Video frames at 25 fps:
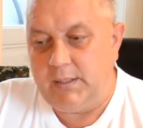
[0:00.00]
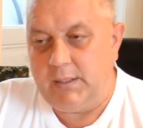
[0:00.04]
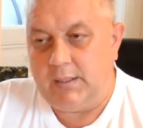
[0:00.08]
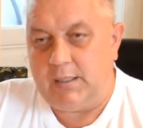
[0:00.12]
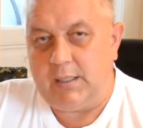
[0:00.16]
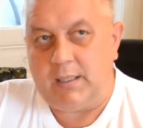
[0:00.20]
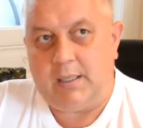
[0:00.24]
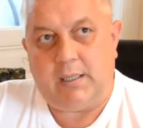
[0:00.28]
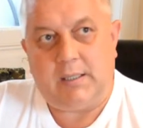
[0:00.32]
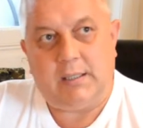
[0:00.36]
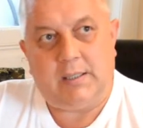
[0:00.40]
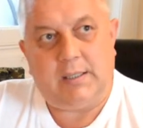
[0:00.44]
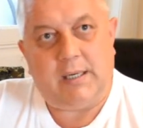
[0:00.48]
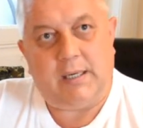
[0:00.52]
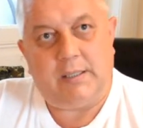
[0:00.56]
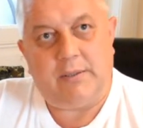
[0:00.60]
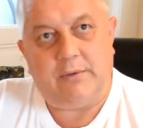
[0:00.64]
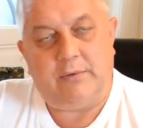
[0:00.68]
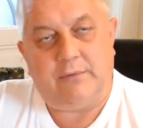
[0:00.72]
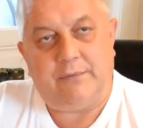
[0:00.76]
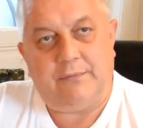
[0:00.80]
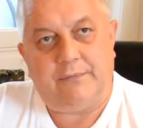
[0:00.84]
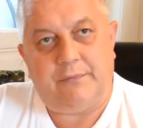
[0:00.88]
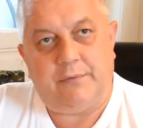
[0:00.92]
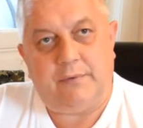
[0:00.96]
are kind
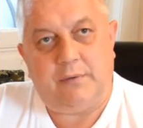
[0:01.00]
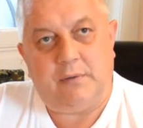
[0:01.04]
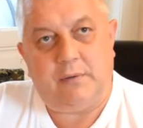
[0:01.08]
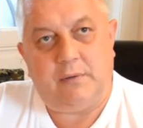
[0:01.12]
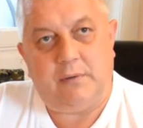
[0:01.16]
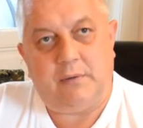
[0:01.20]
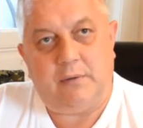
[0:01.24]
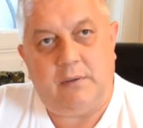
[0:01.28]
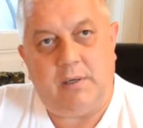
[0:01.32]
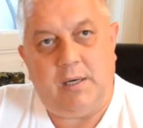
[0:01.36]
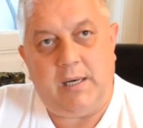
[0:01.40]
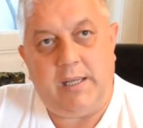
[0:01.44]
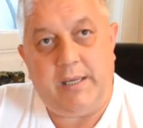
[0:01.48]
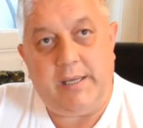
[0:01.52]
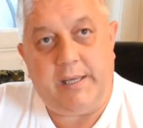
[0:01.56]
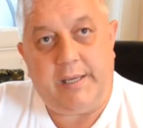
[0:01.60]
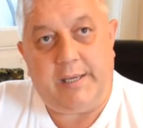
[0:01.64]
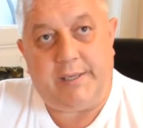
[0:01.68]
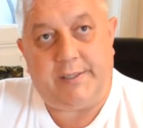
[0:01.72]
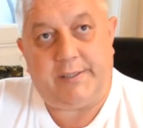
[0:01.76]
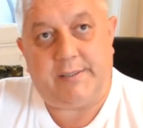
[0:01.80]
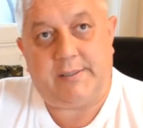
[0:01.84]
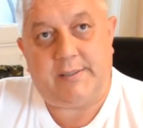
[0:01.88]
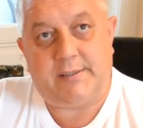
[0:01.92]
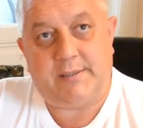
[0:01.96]
of uh,
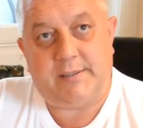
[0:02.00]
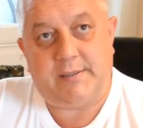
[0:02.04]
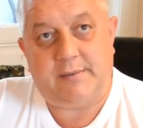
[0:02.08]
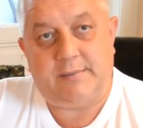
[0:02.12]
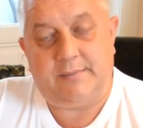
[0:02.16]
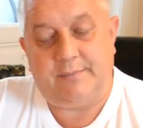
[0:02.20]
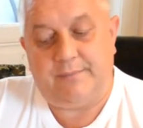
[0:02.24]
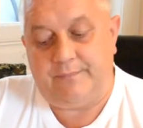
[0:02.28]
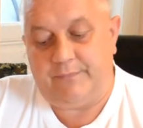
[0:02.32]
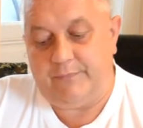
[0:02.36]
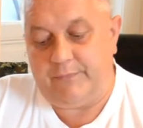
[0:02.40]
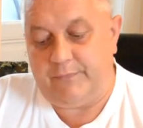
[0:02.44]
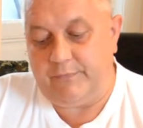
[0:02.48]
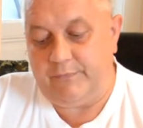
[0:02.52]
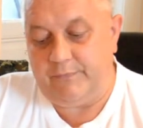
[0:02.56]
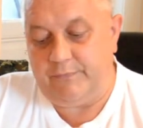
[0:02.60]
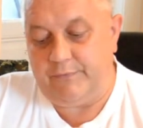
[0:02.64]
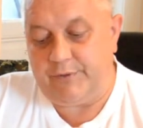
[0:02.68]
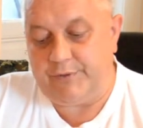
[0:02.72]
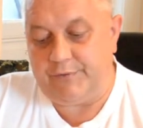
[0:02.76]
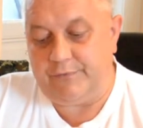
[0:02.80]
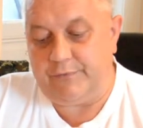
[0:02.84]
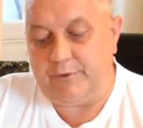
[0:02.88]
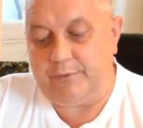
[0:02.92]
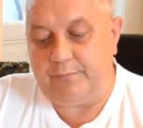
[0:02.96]
layers
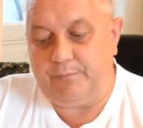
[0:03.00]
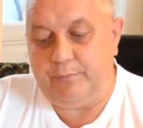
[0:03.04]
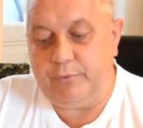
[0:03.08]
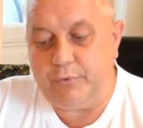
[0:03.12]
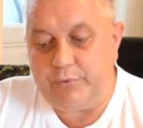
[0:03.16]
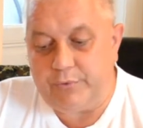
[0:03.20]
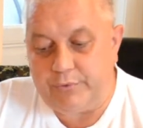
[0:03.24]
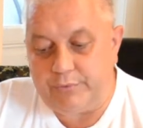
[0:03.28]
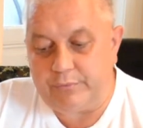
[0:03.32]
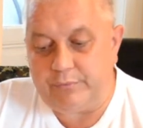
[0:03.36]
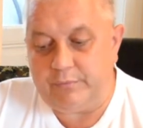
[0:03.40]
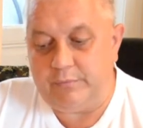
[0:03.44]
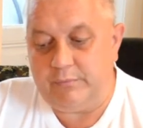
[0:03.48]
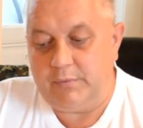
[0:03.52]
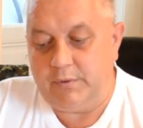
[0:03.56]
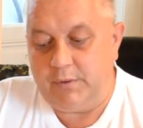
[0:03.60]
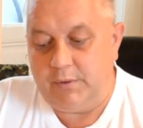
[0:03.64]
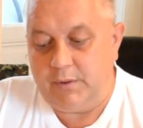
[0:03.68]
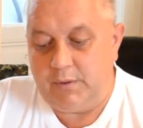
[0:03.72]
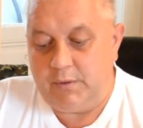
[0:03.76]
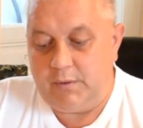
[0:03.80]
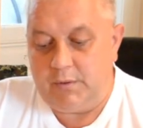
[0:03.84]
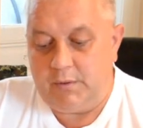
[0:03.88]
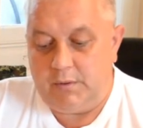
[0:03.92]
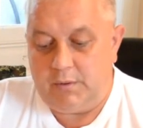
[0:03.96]
which were put
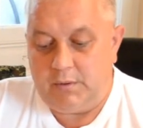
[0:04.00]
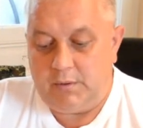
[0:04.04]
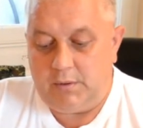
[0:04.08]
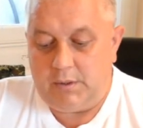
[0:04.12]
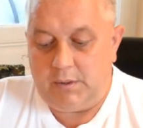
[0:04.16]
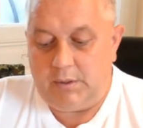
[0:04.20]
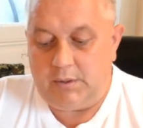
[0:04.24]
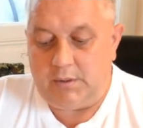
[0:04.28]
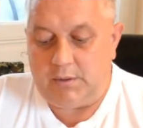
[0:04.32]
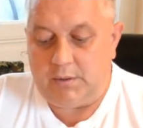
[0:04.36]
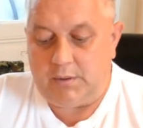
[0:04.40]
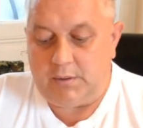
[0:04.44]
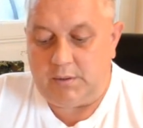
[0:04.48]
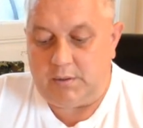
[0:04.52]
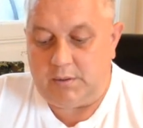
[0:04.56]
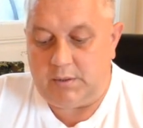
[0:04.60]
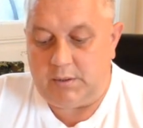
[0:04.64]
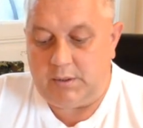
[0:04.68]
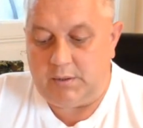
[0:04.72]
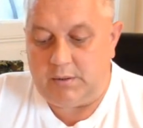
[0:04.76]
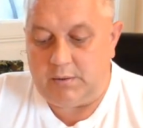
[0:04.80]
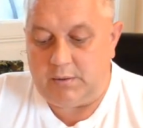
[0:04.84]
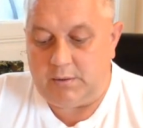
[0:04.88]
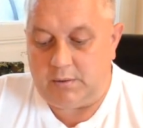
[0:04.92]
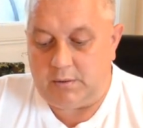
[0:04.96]
in the,
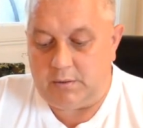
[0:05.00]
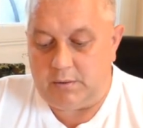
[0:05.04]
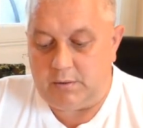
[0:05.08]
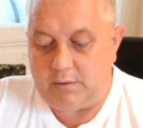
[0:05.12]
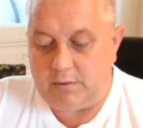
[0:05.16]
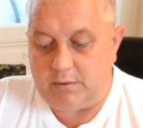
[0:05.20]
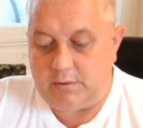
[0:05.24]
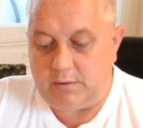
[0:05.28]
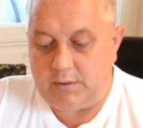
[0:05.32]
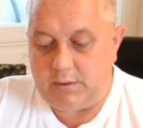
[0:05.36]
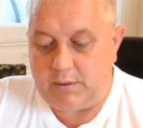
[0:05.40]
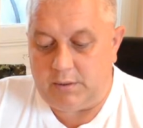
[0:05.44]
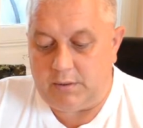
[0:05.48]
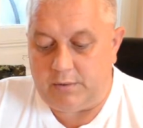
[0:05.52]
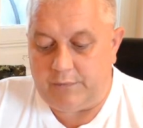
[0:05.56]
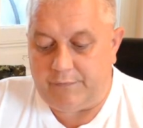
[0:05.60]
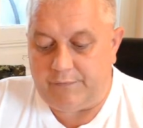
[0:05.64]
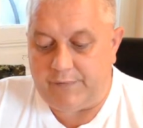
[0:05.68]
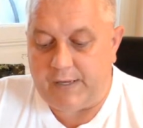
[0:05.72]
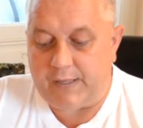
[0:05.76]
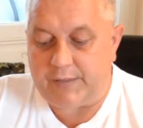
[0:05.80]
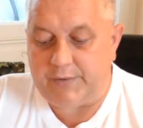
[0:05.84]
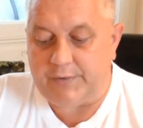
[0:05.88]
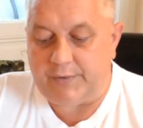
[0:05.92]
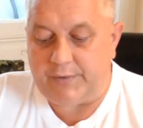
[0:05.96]
in the, in the
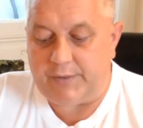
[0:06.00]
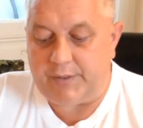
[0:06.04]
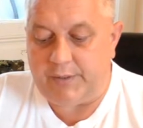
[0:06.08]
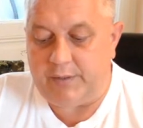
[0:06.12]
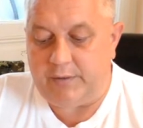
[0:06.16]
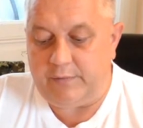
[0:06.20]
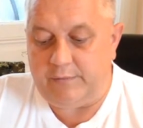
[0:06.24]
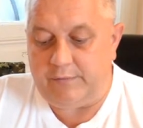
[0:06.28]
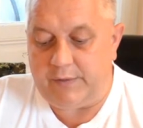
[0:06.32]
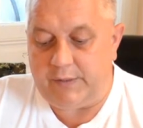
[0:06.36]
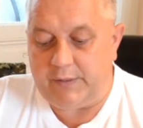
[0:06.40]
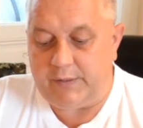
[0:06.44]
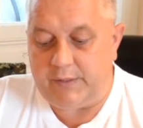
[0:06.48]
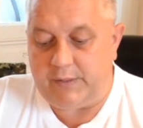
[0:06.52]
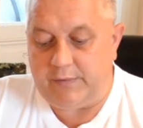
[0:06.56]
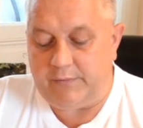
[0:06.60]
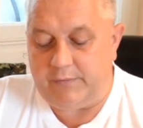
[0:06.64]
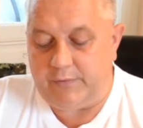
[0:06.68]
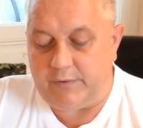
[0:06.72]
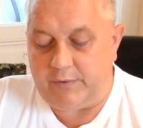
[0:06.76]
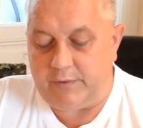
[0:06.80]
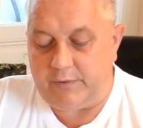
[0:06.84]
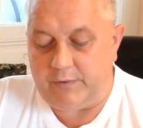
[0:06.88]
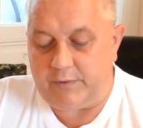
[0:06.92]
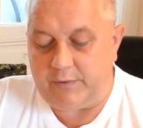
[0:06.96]
factory when they
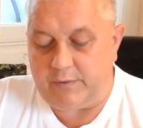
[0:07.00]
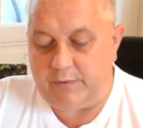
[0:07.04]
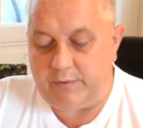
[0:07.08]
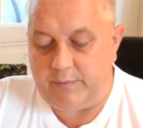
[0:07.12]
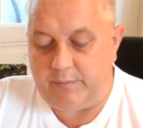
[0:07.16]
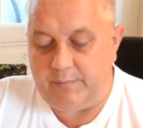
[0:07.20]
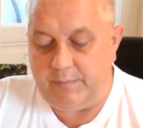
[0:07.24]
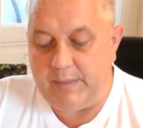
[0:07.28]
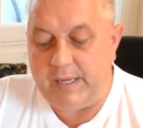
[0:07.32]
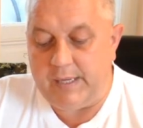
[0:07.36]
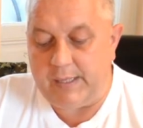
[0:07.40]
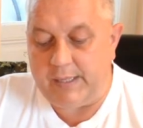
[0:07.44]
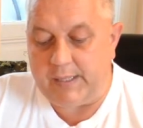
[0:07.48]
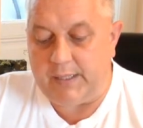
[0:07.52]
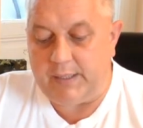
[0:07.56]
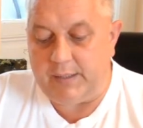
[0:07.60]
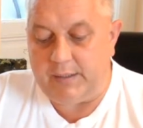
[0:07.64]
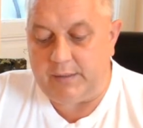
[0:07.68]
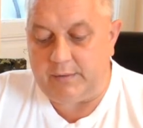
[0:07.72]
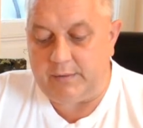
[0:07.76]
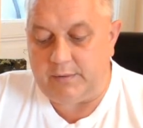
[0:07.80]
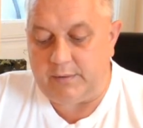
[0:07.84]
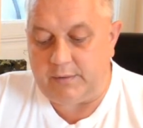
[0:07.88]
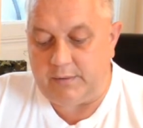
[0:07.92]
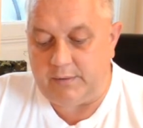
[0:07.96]
were uh,
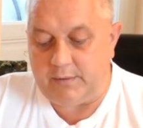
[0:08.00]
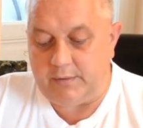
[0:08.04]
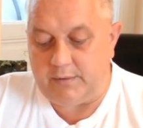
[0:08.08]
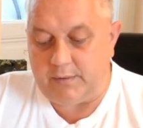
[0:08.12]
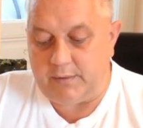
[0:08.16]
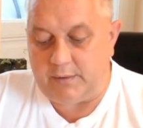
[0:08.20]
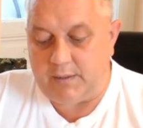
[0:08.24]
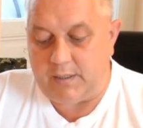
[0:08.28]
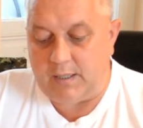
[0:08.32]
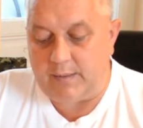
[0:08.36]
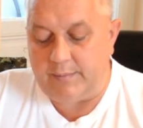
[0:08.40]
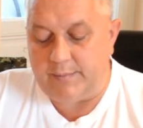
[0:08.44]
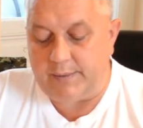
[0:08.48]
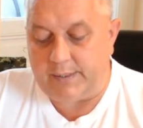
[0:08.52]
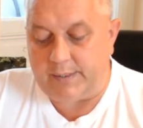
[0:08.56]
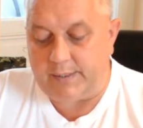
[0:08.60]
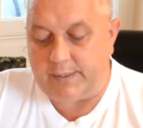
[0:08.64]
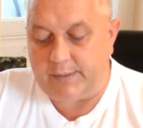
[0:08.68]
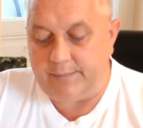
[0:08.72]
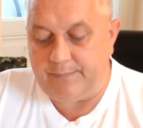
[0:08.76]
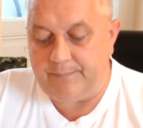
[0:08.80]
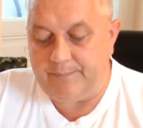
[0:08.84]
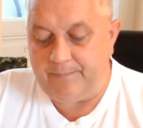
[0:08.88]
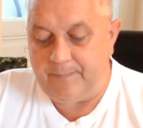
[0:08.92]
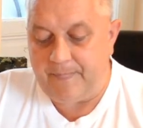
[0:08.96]
making the, the camera.